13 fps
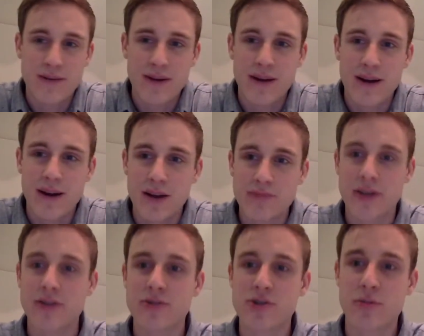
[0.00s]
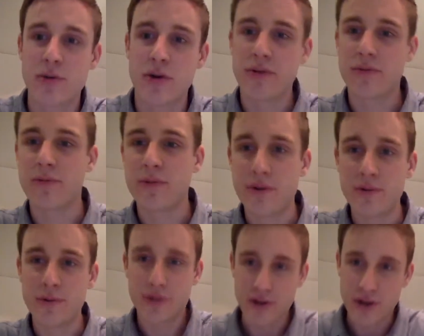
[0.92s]
I love that. Those are both
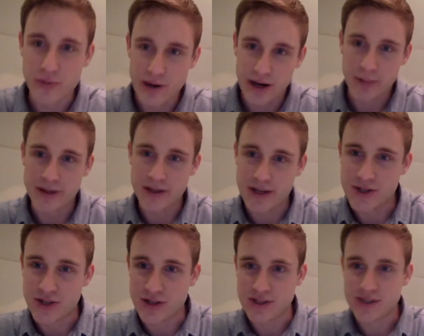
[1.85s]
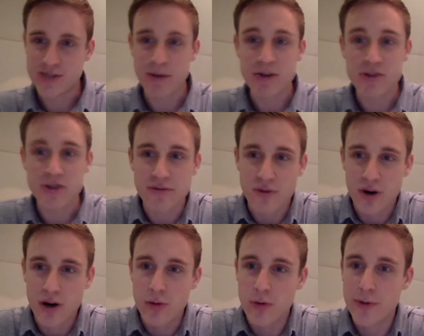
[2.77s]
really, really good recommendations, especially the
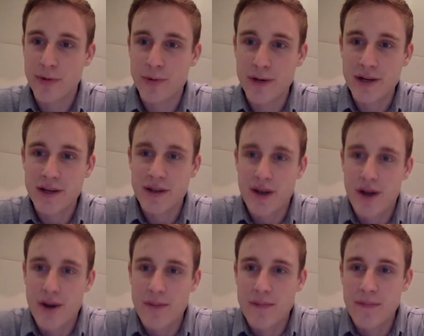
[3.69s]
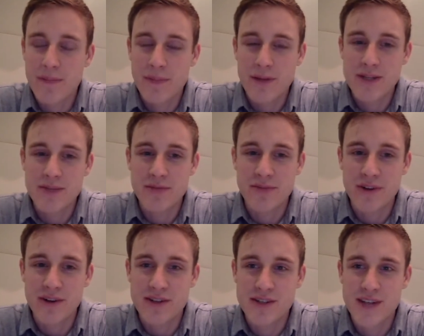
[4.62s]
4-Hour Work Week by Tim
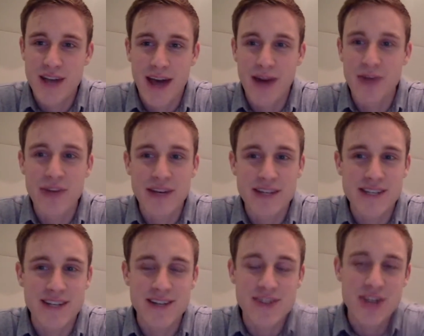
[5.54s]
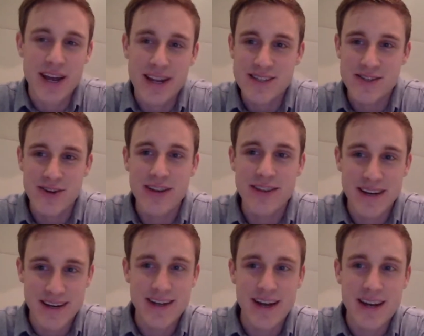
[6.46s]
Ferriss. I don't think it's a cliche answer. I
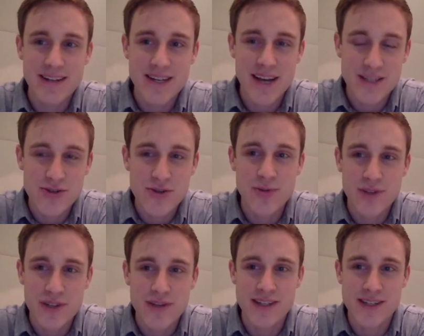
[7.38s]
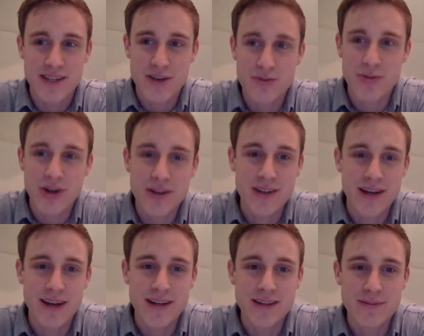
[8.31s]
think I do believe that's a good book
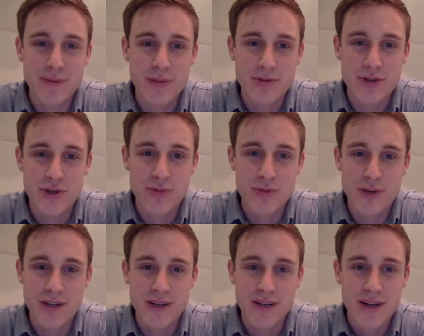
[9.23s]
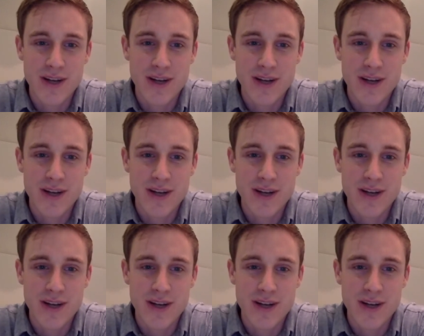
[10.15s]
and people should read it.